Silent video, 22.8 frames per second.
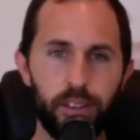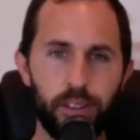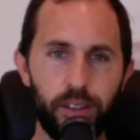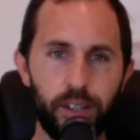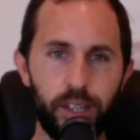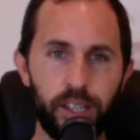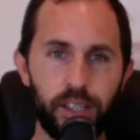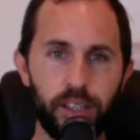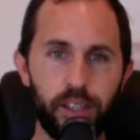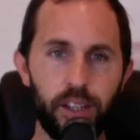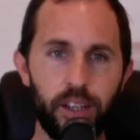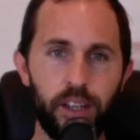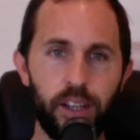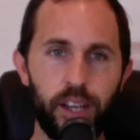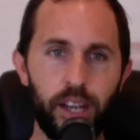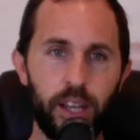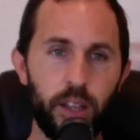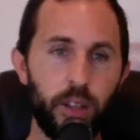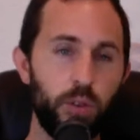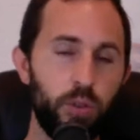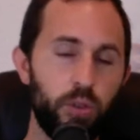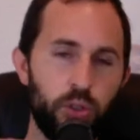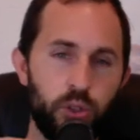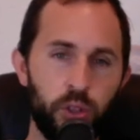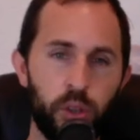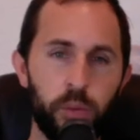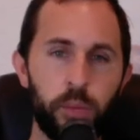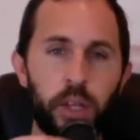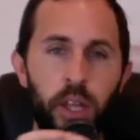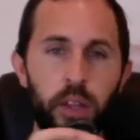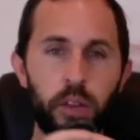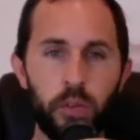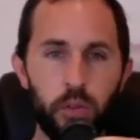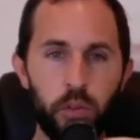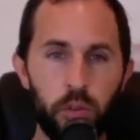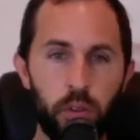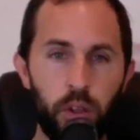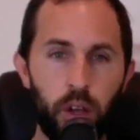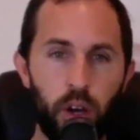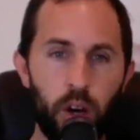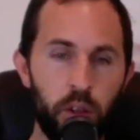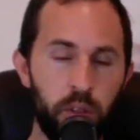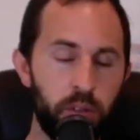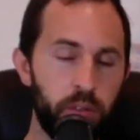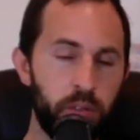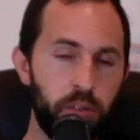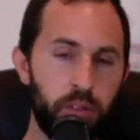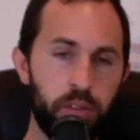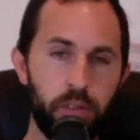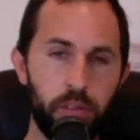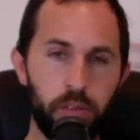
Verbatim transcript: Right. And there's so many other